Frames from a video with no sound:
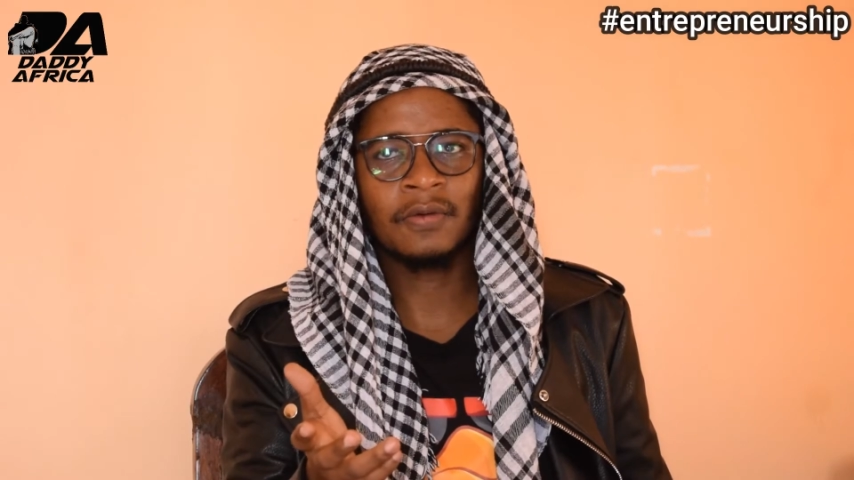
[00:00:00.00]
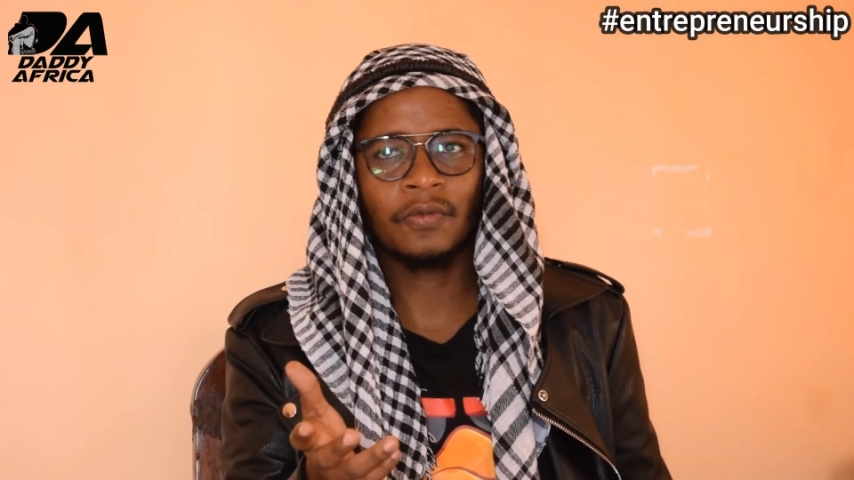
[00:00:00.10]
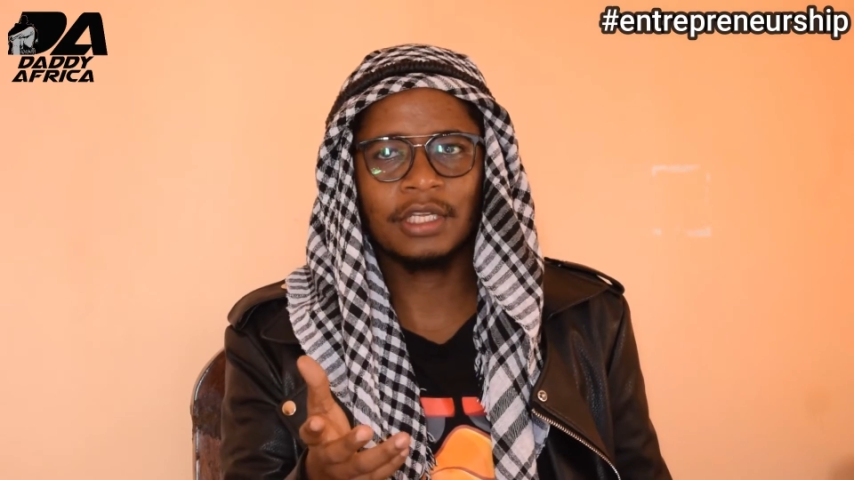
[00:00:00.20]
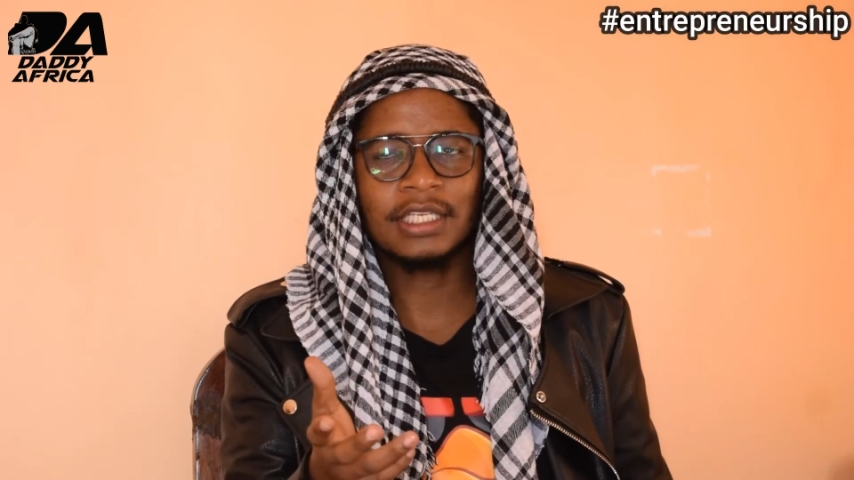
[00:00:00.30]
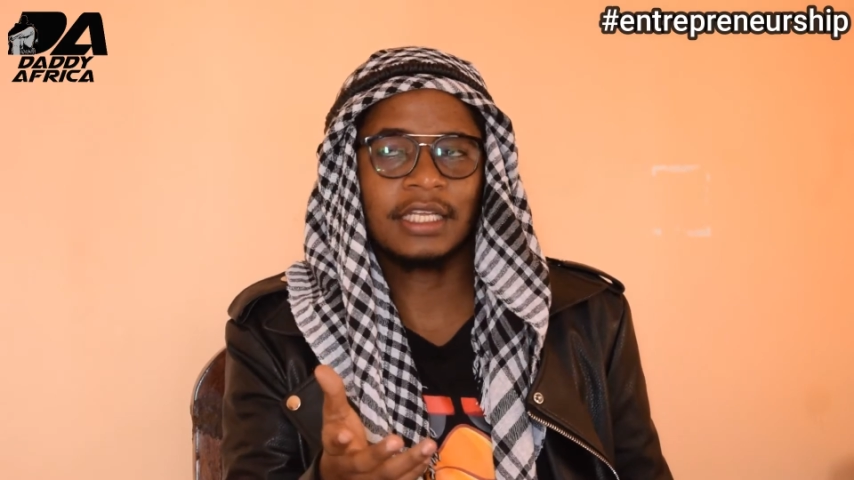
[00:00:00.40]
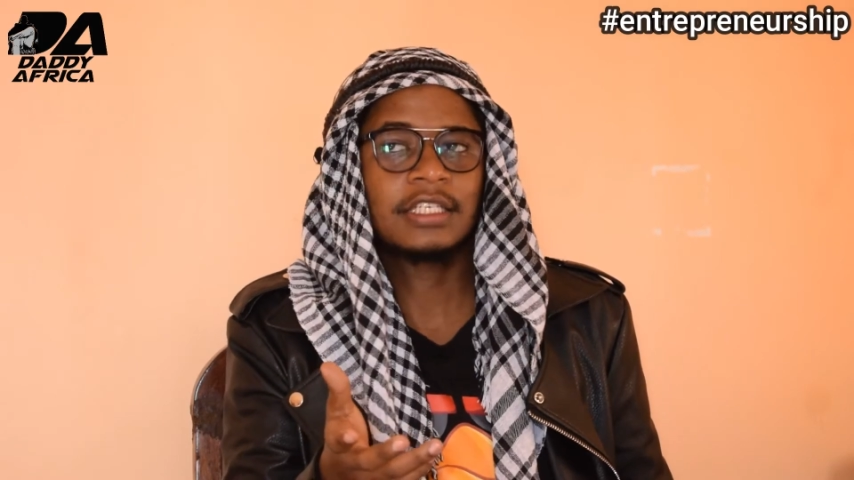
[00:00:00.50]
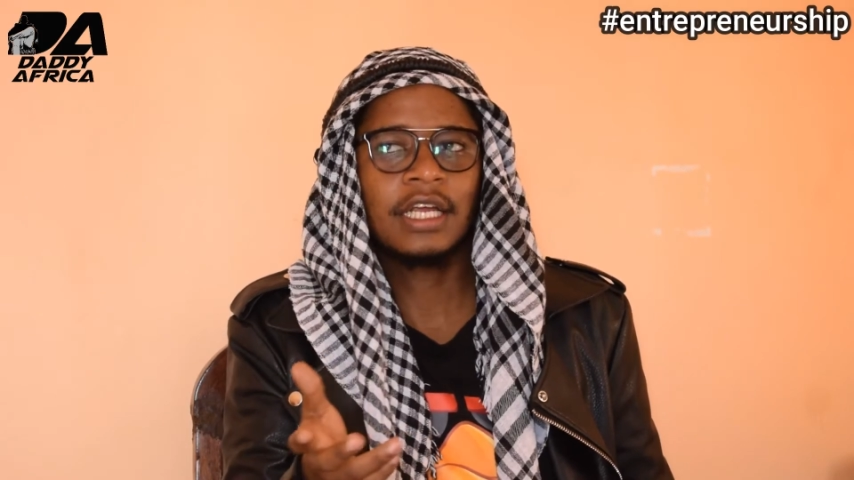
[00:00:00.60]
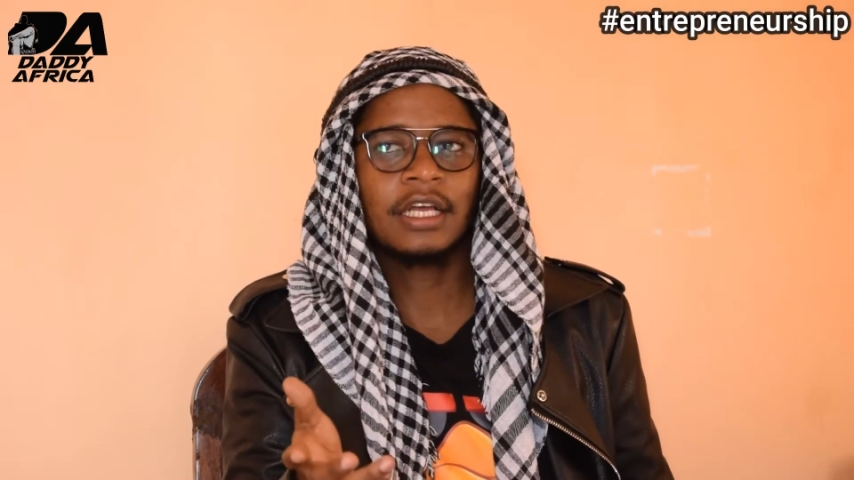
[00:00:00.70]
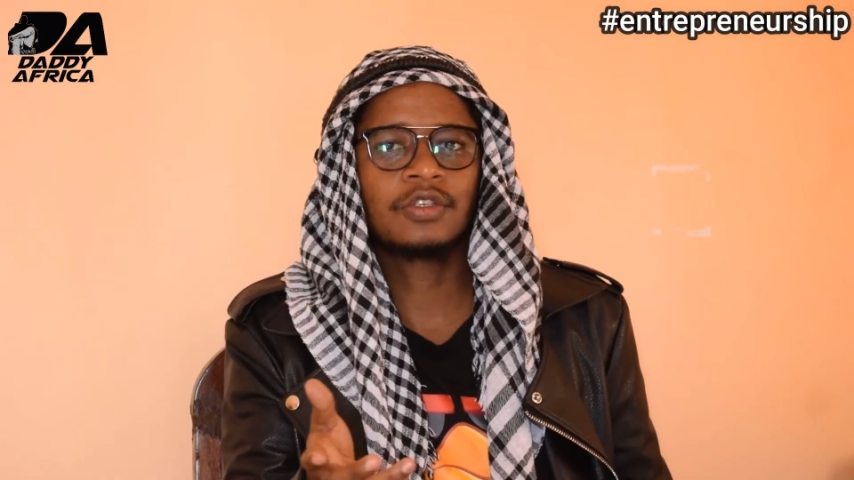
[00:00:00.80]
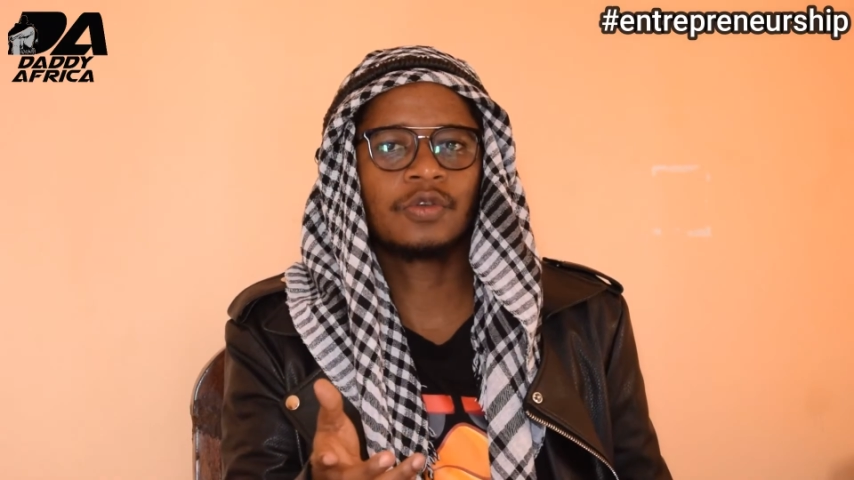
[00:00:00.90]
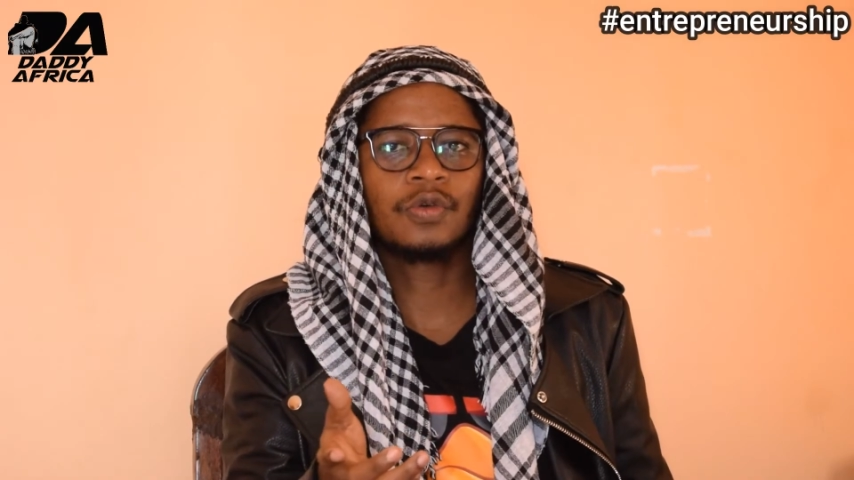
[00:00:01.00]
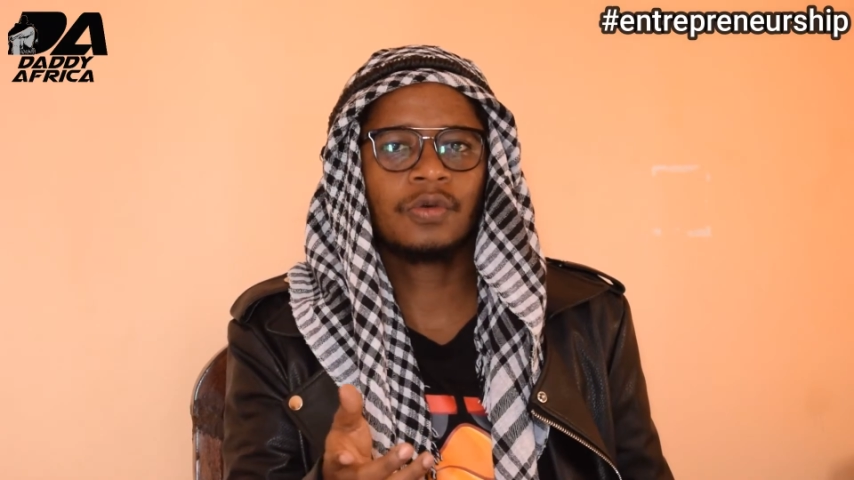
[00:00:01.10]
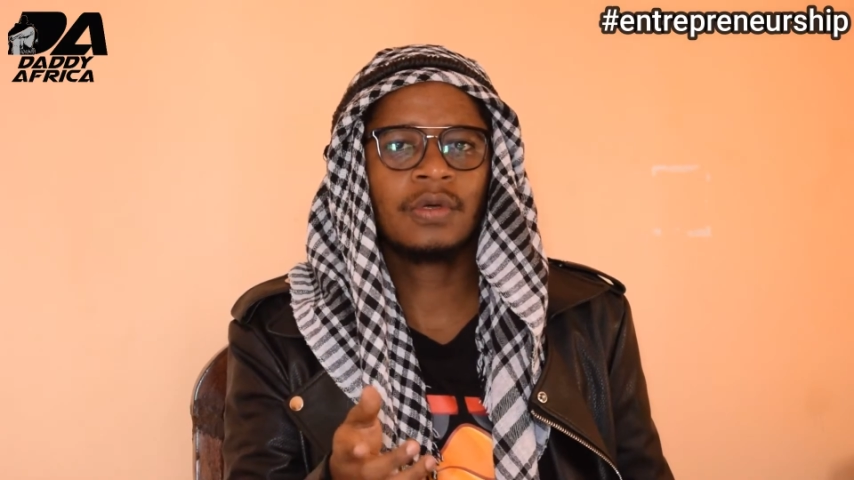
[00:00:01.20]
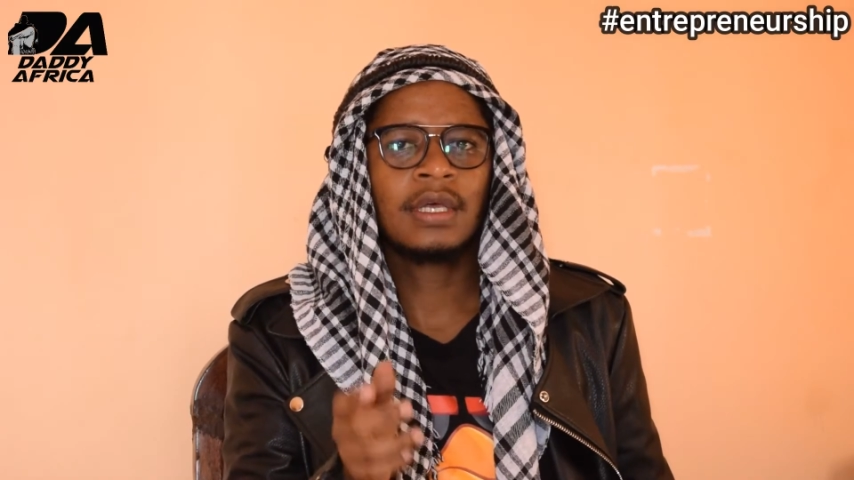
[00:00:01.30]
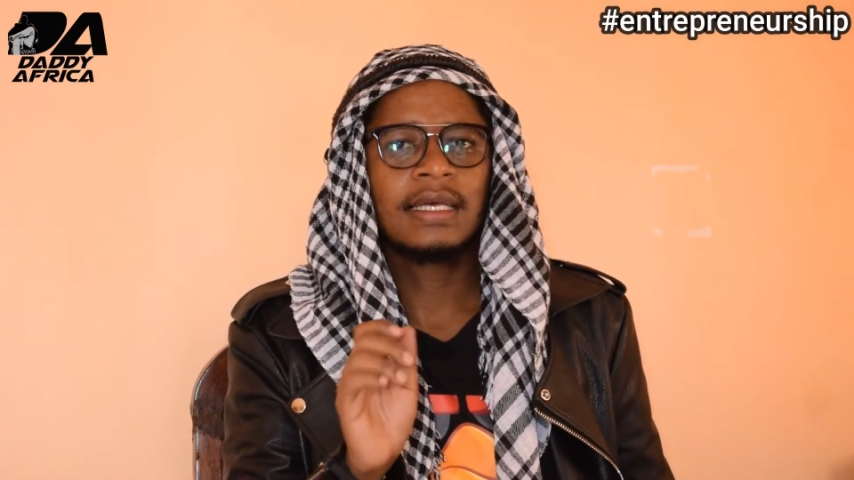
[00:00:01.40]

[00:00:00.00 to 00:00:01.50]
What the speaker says: what I try to do,